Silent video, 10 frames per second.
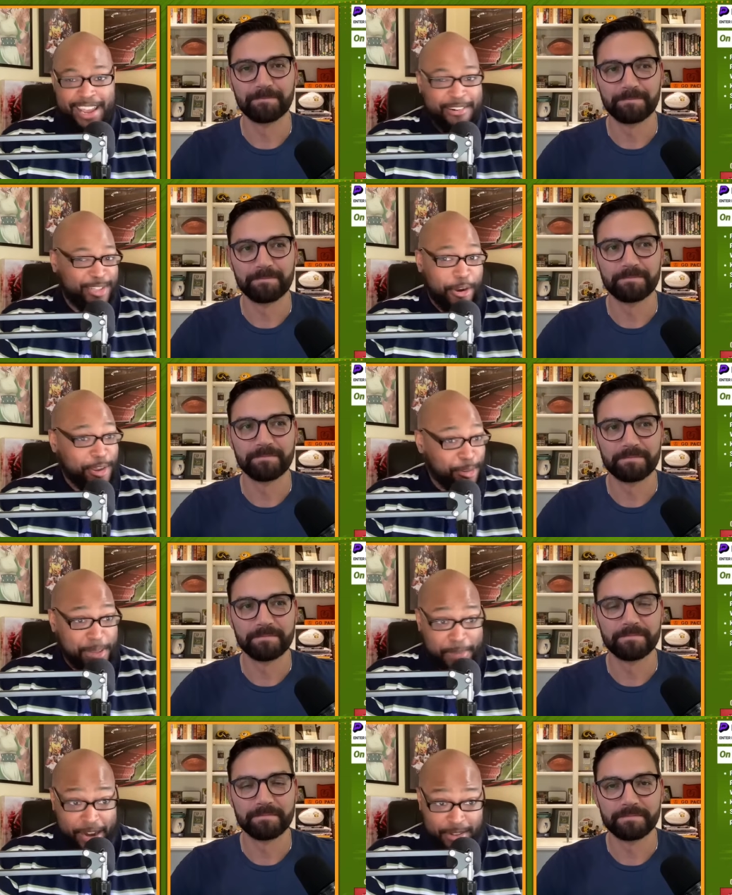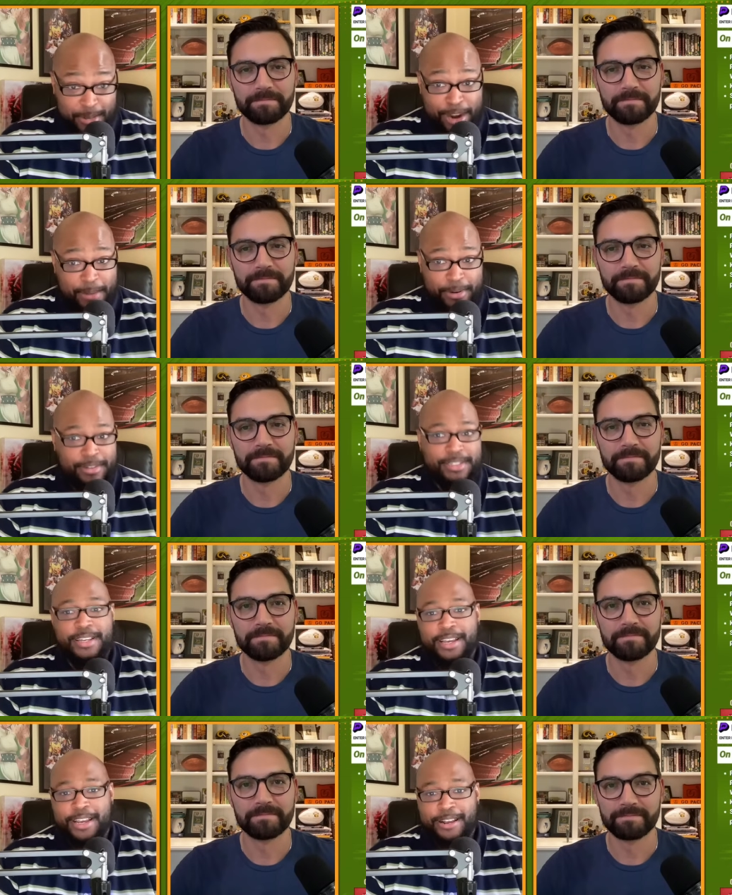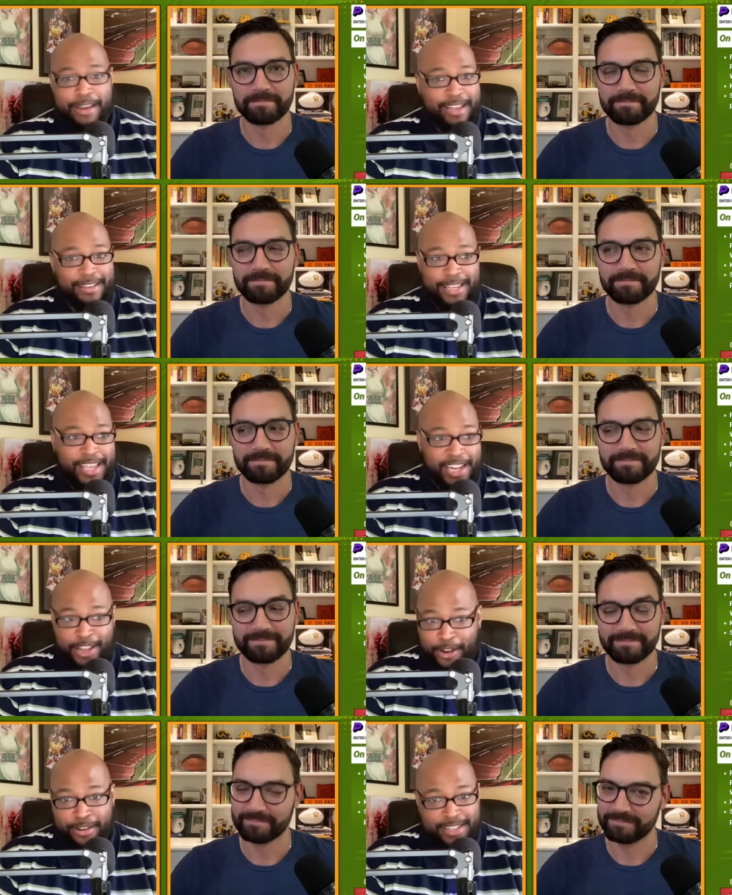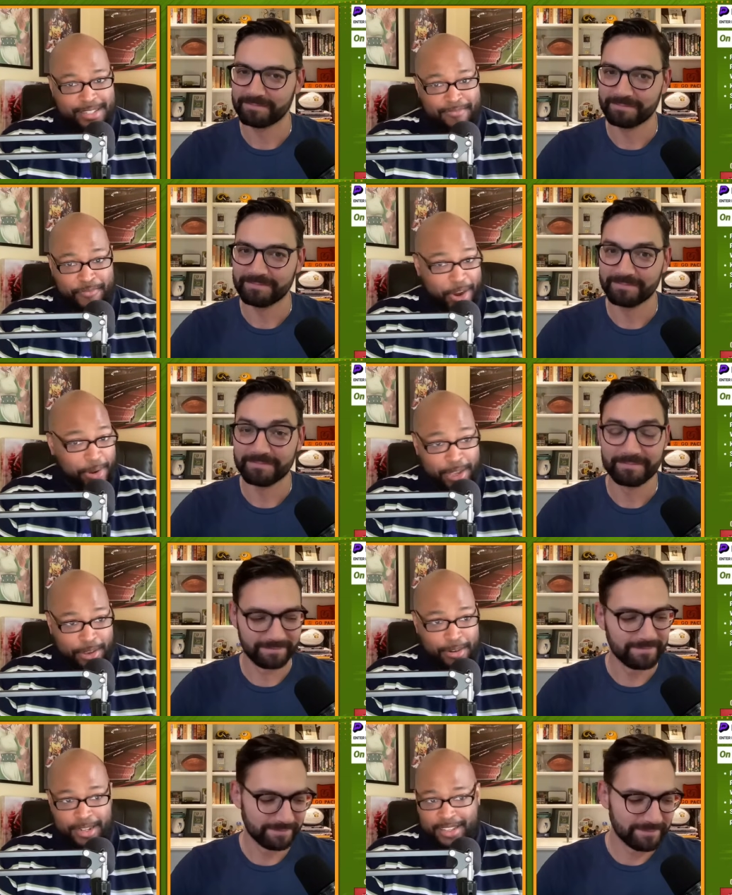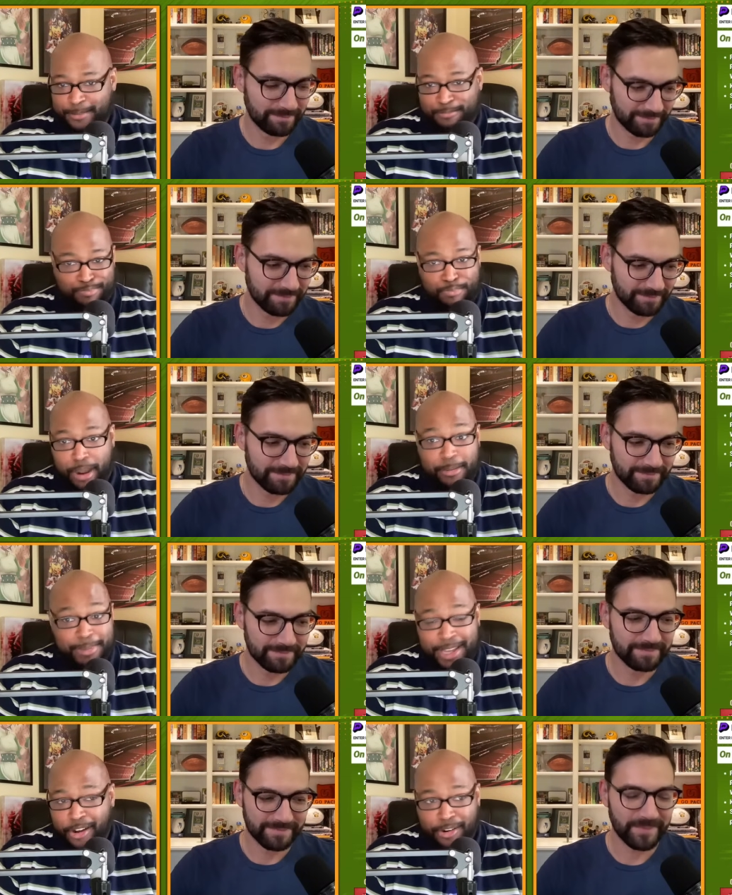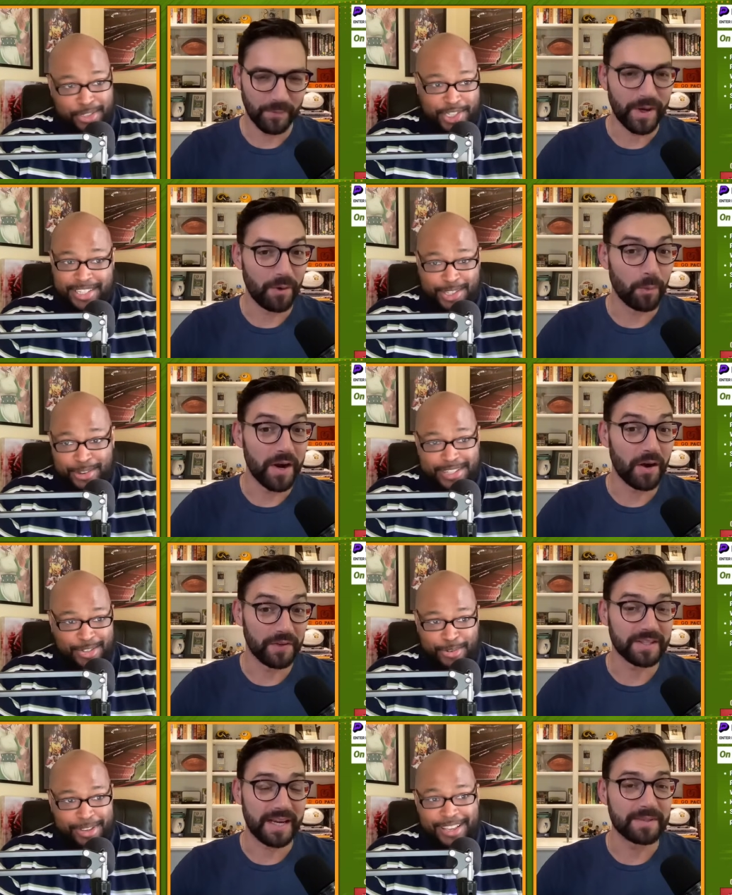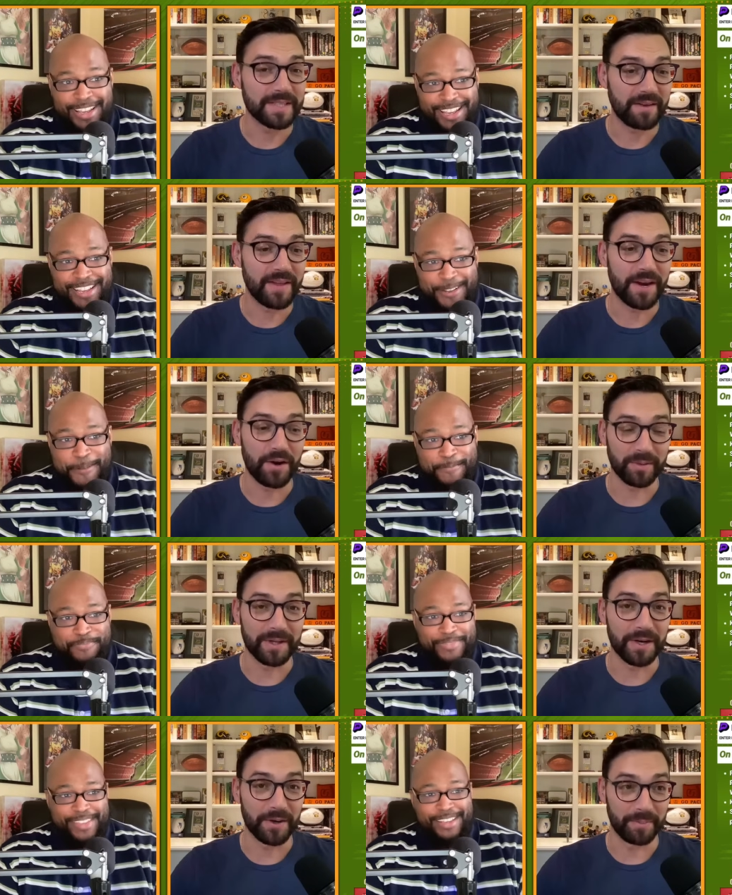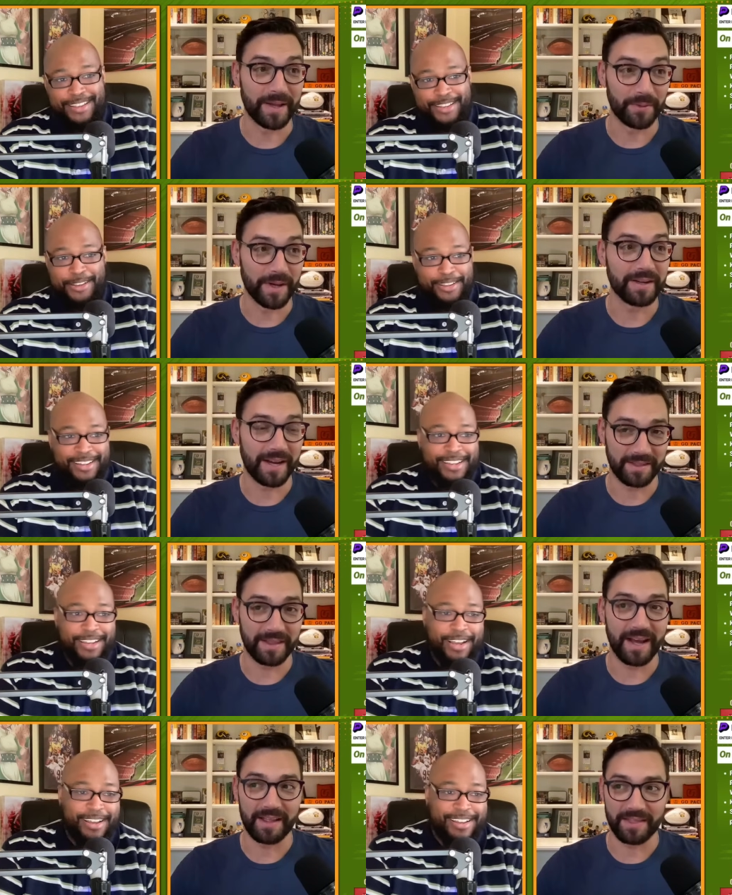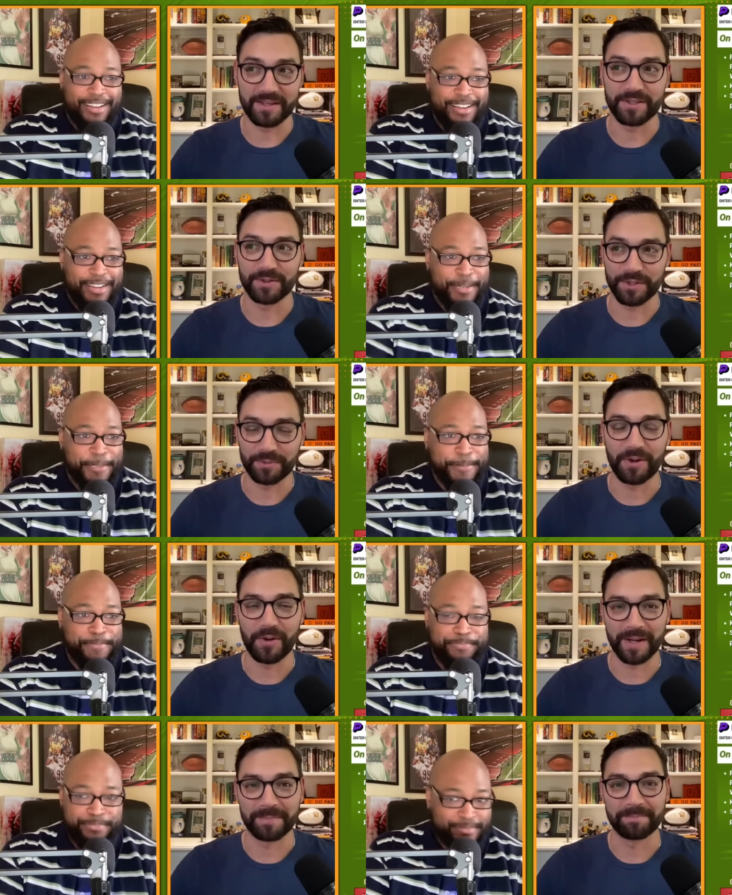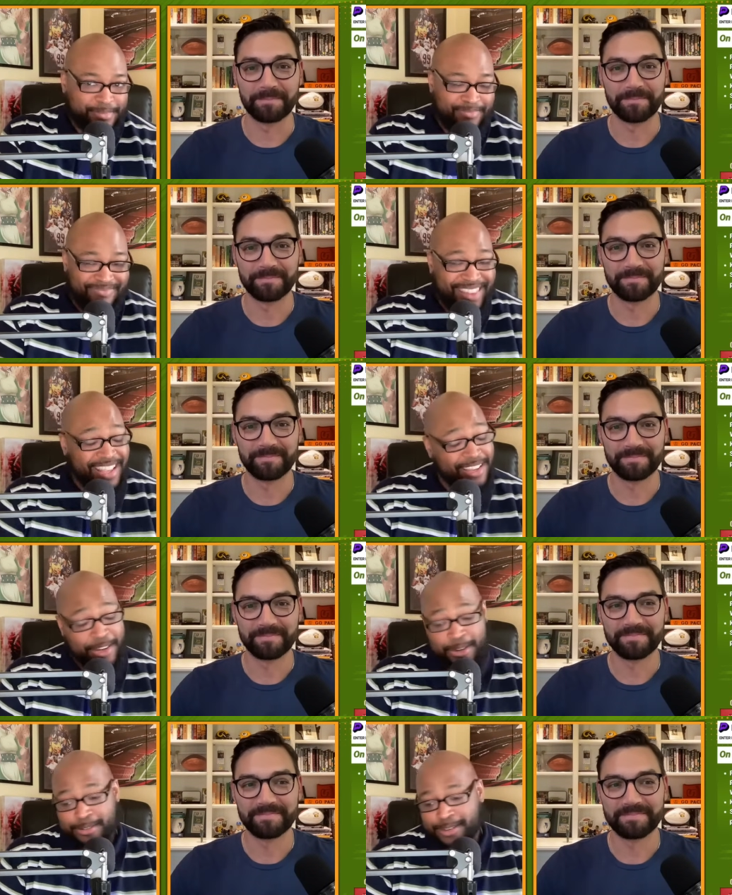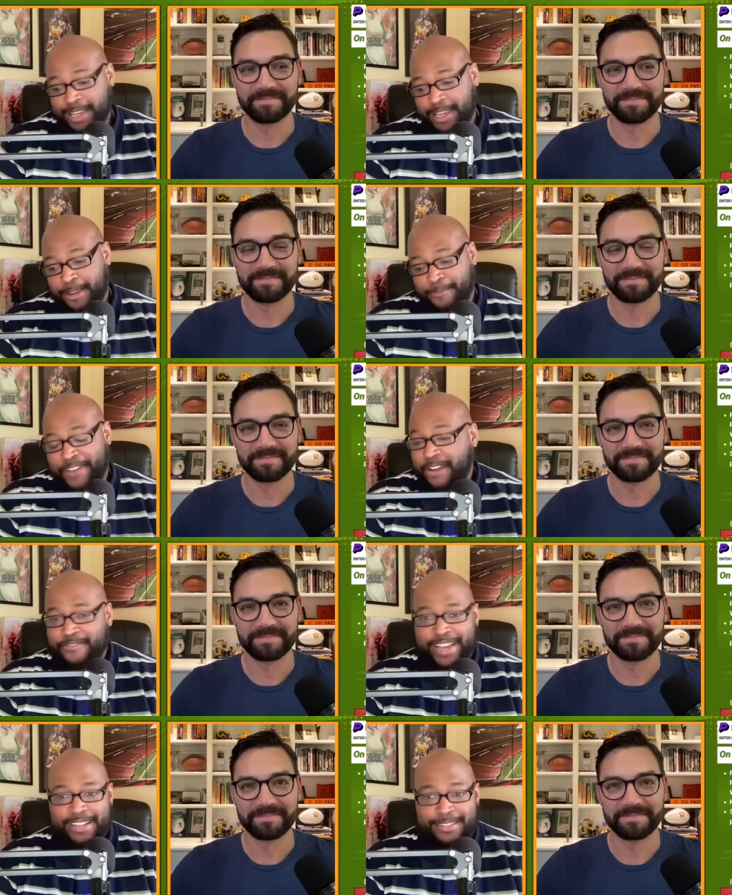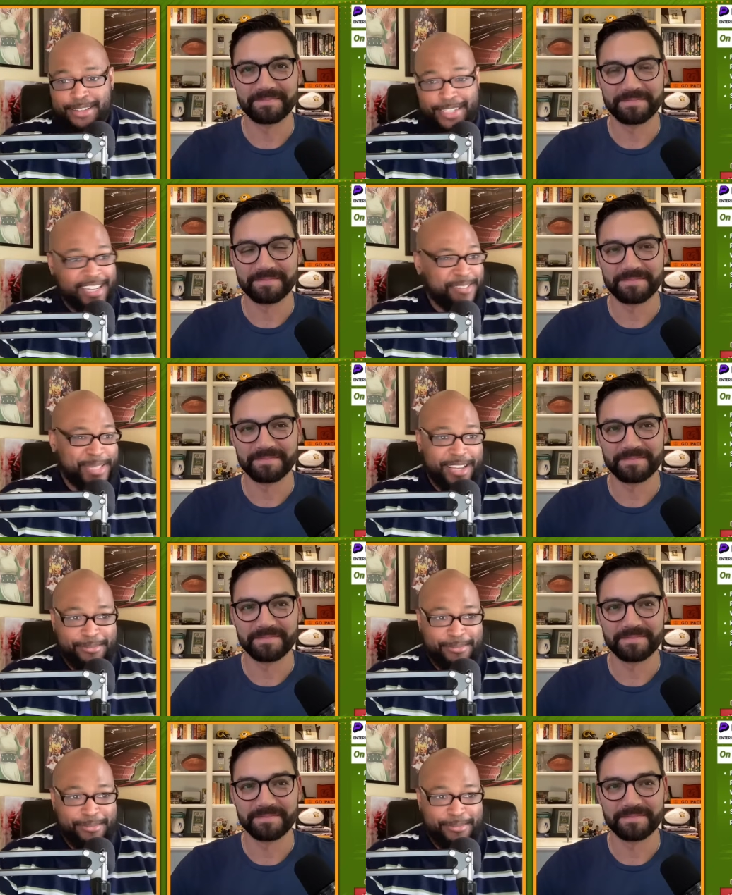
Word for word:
Speaker 1: Gary's arguably better than Brian Burns. Right? Kenny Clark is very good. Probably we are, we are on the
Speaker 2: same side of that argument, Aaron. By the way, I I think so too. Go ahead.
Speaker 1: You know, Falcon fans get upset